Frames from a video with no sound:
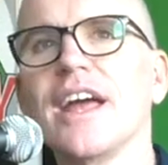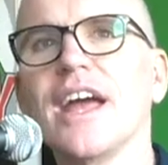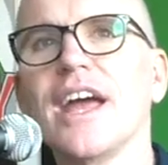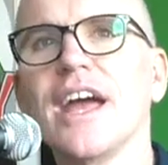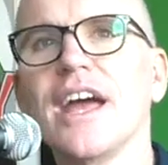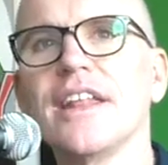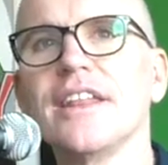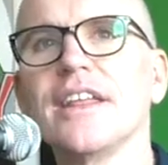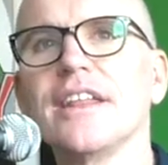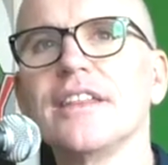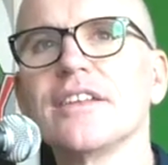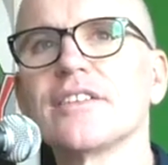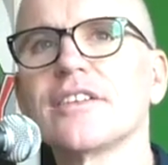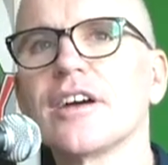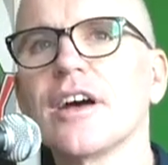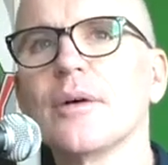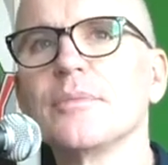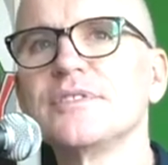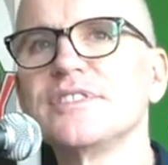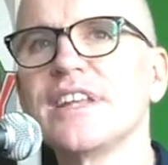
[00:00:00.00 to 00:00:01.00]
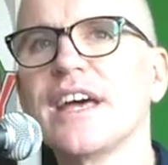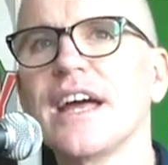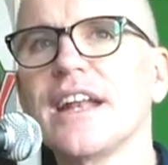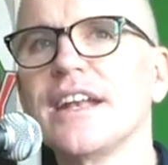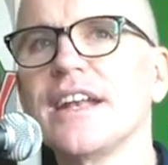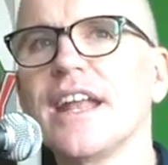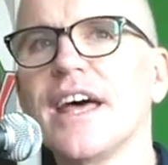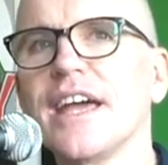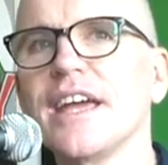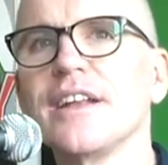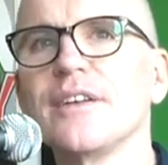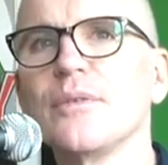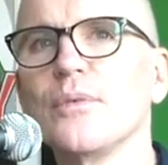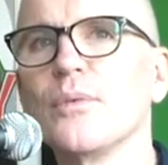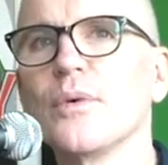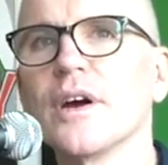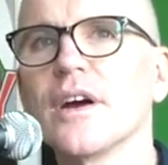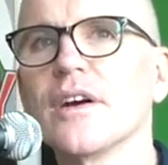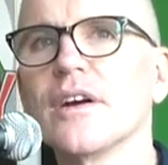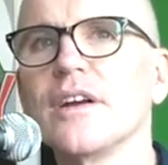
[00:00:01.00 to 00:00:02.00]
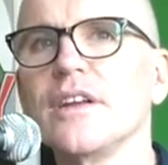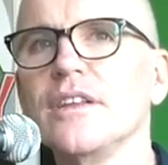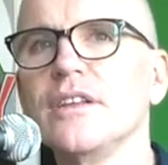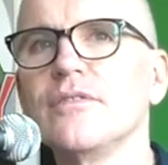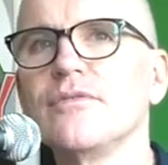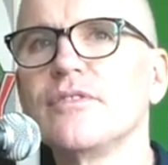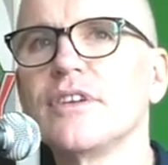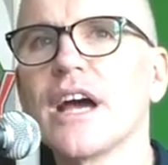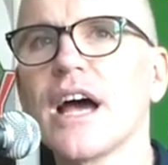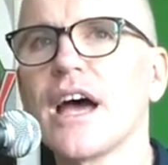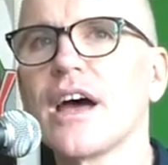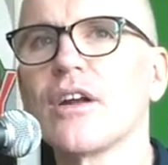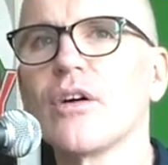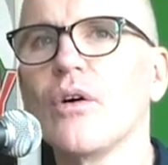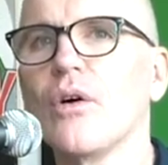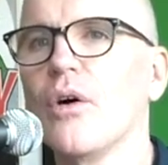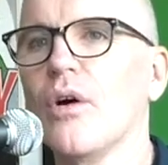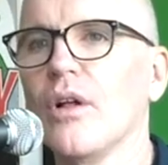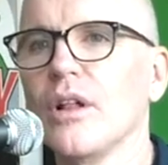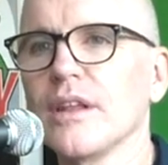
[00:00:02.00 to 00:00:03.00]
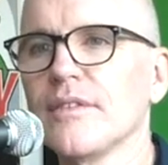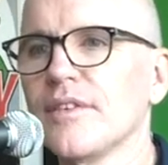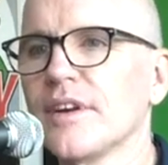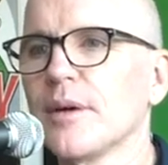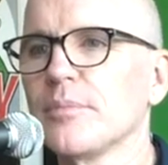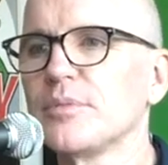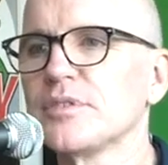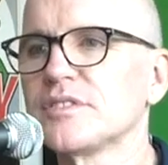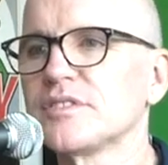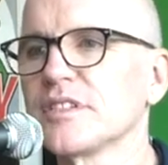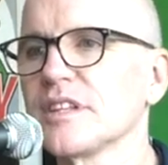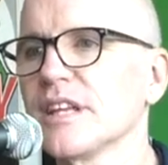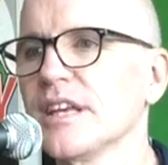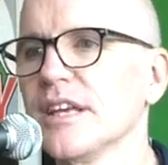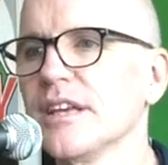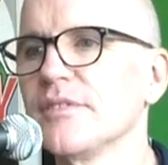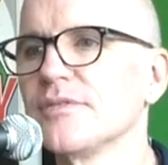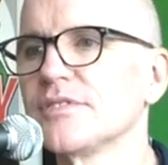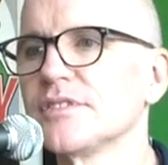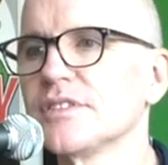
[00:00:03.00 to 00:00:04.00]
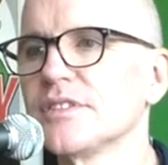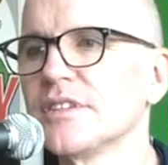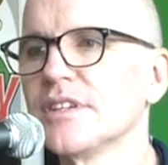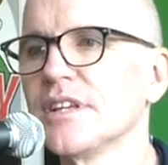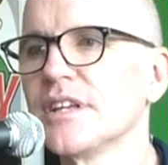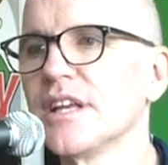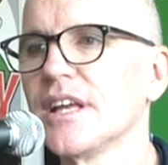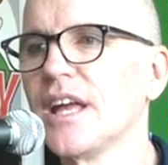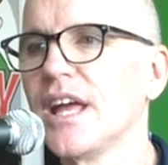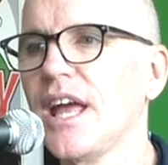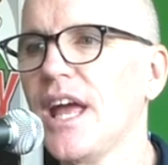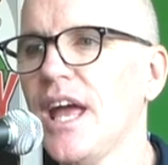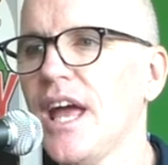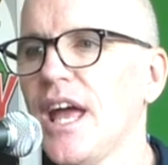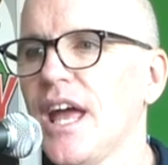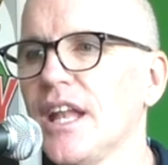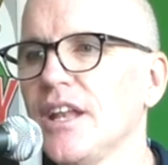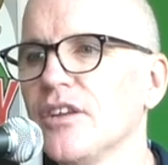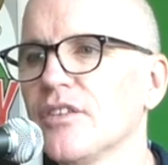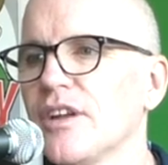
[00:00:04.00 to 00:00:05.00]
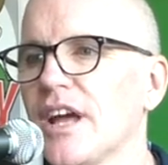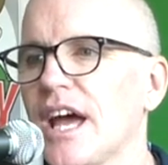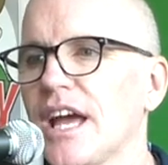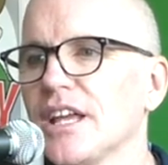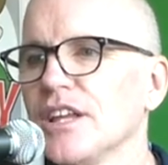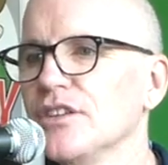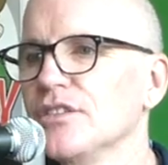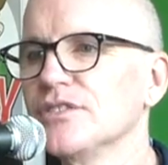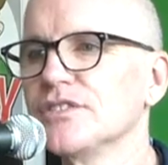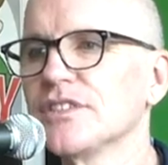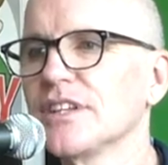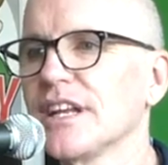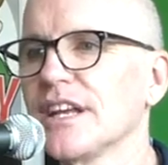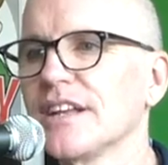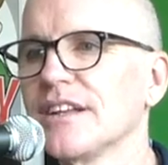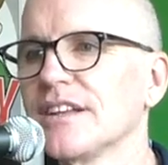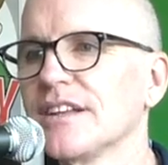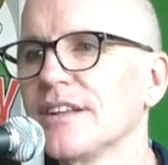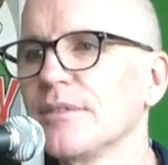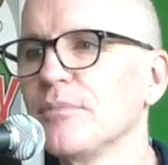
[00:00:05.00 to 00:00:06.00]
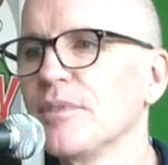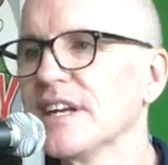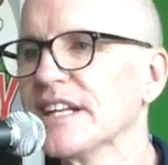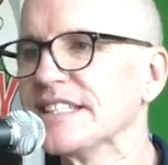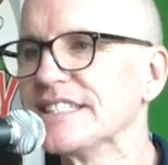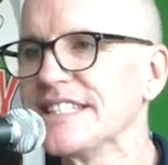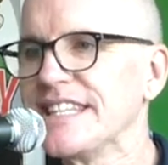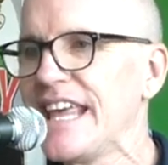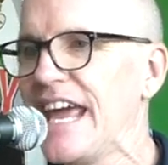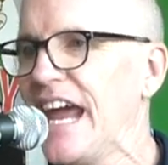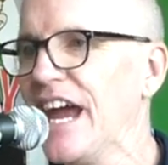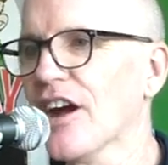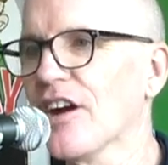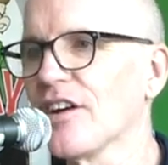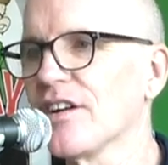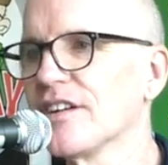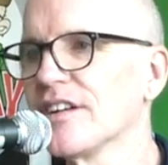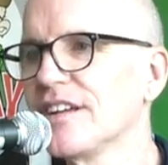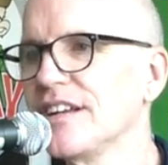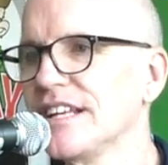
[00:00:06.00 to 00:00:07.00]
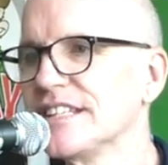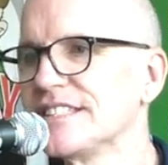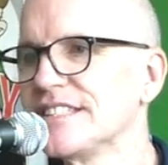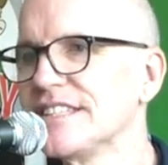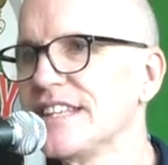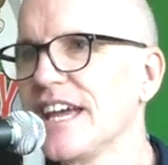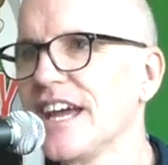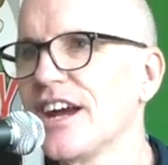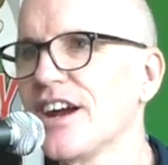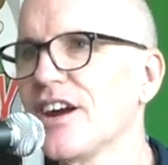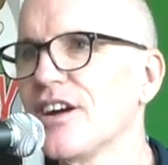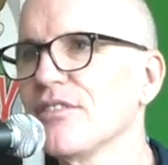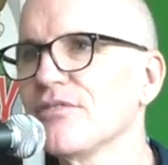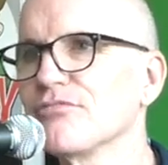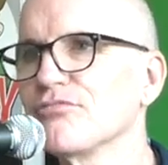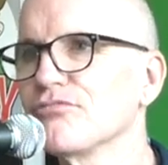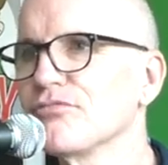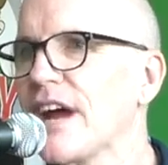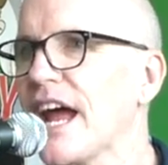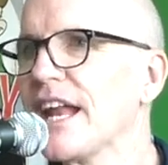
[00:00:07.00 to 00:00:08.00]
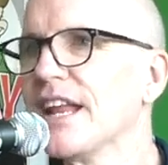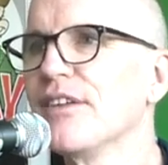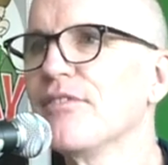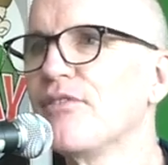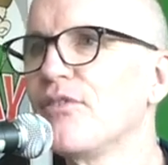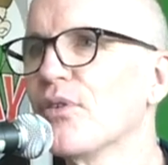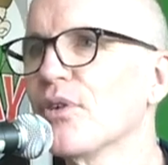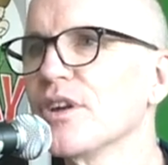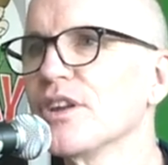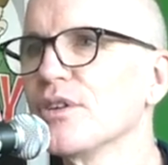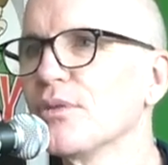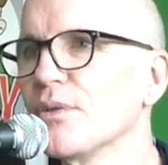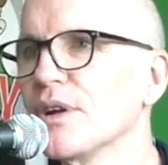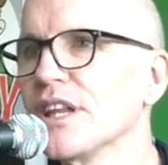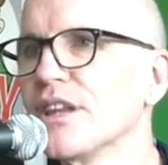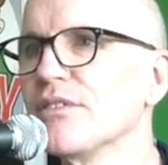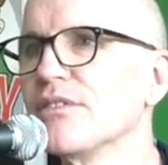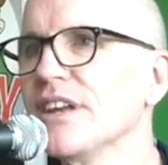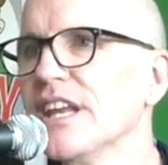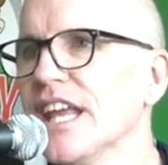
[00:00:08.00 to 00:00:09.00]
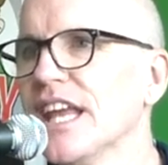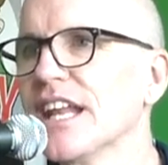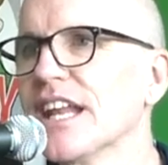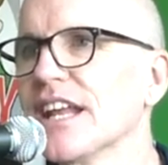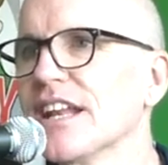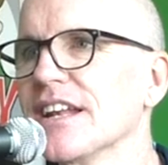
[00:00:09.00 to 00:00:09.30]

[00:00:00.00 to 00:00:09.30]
And then there comes that night where you've got all of it up your sleeves, and you're not using it. But it's there. It's there ready for you when you need it.